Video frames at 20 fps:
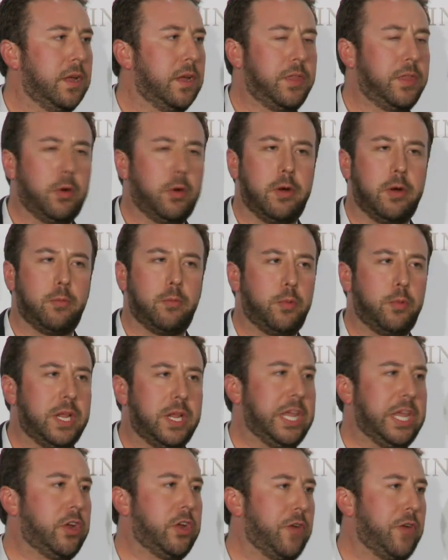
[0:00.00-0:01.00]
There are
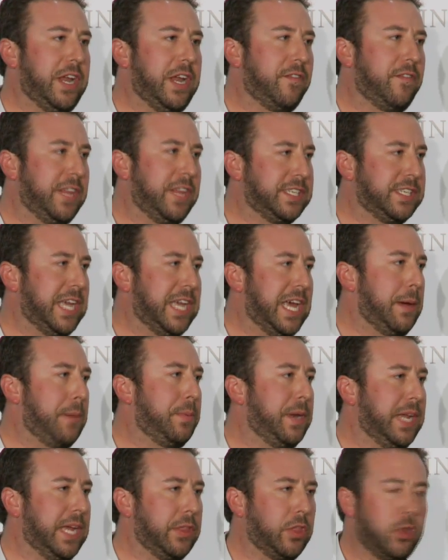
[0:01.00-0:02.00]
really creative things
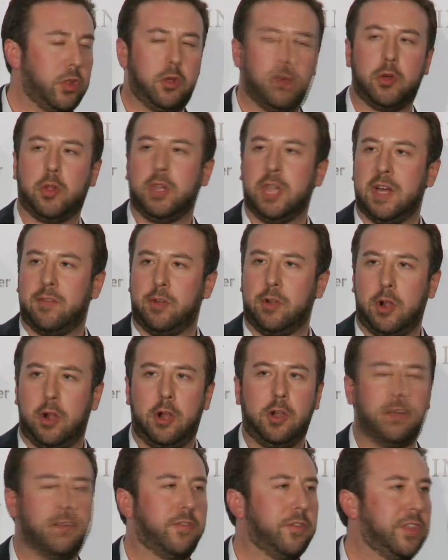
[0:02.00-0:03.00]
happening at the local level
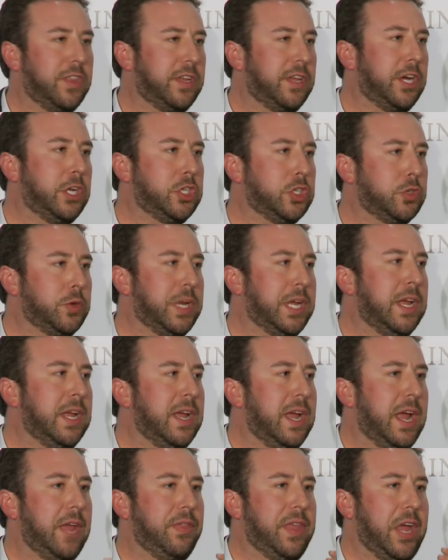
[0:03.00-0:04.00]
all over the country,
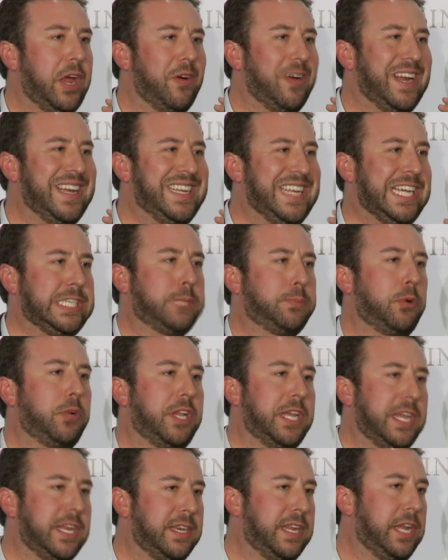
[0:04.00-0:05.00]
and they are
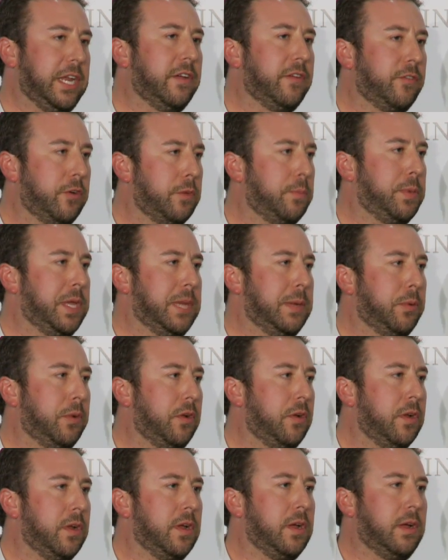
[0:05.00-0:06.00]
desperately in need of good
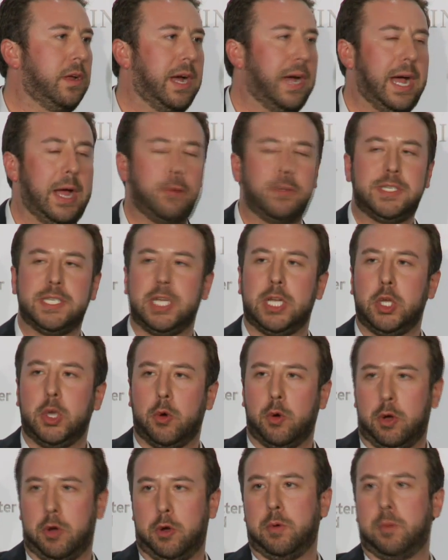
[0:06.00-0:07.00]
people. I would say
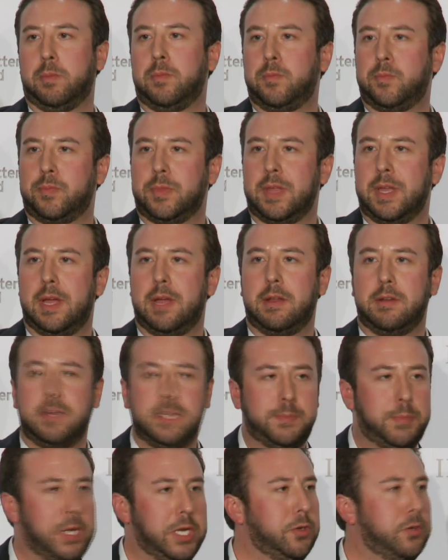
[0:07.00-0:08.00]
go home. Mm-hmm.
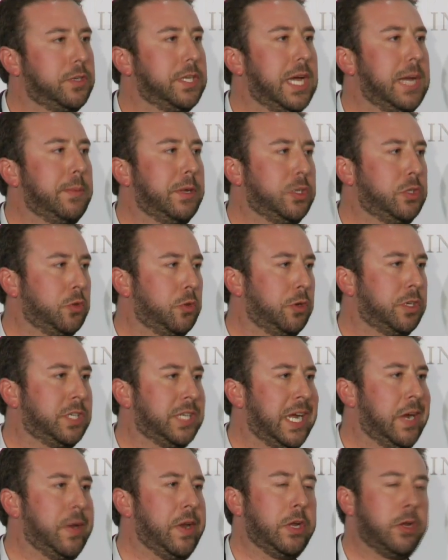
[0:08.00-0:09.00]
Spend your time at
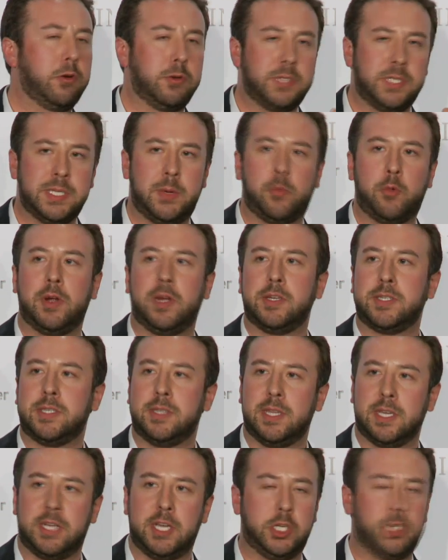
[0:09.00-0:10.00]
Georgetown and go somewhere else
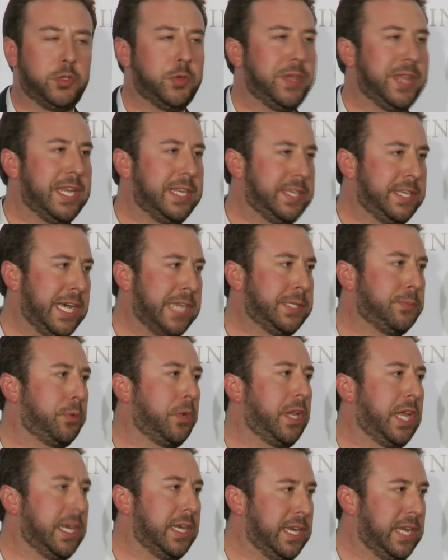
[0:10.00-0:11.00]
in the country that
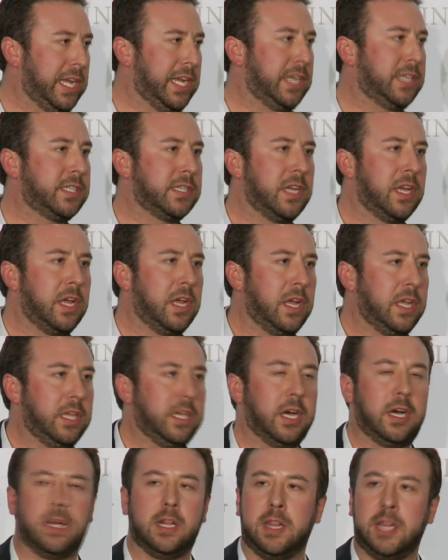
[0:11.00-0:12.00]
desperately needs
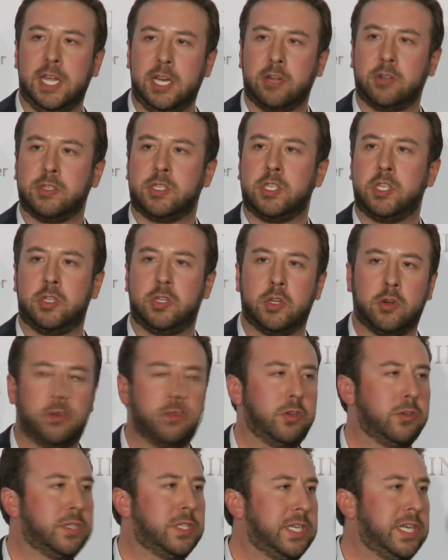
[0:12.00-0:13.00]
young leaders to turn
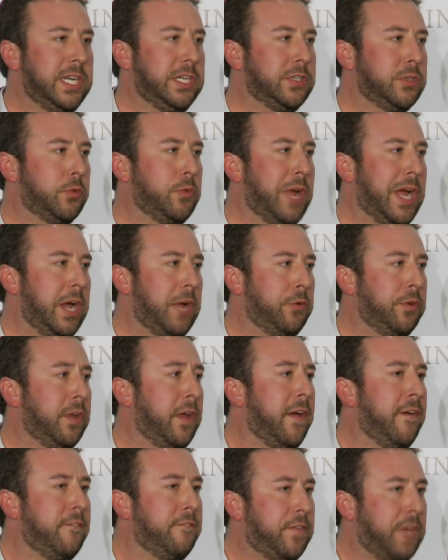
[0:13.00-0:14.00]
those cities around.
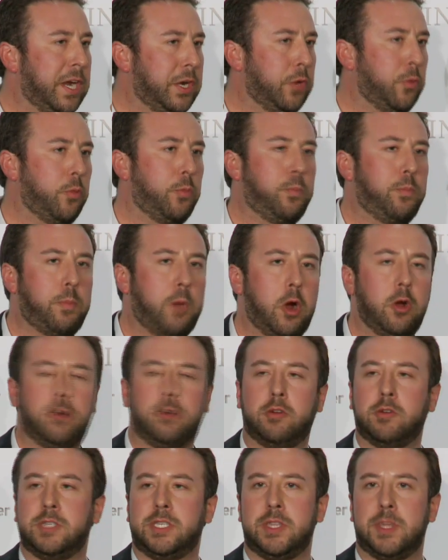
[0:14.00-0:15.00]
Find
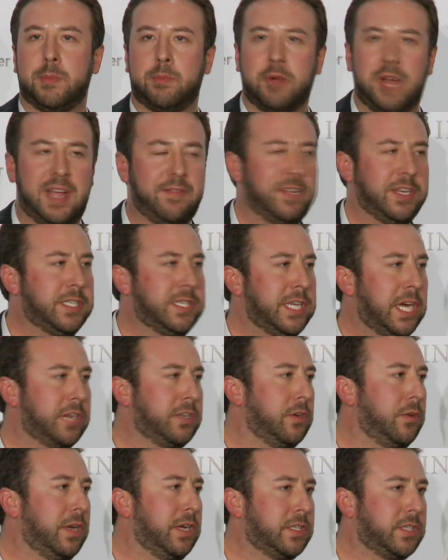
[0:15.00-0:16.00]
partners in the private
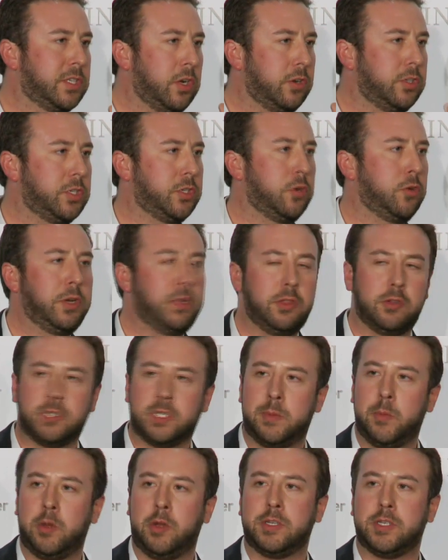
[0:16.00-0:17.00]
sector and start turning those
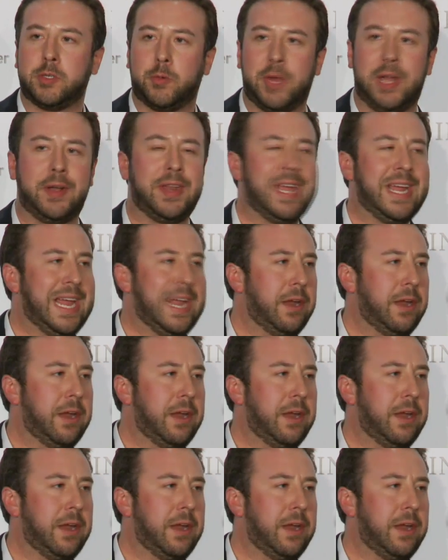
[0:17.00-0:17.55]
communities around.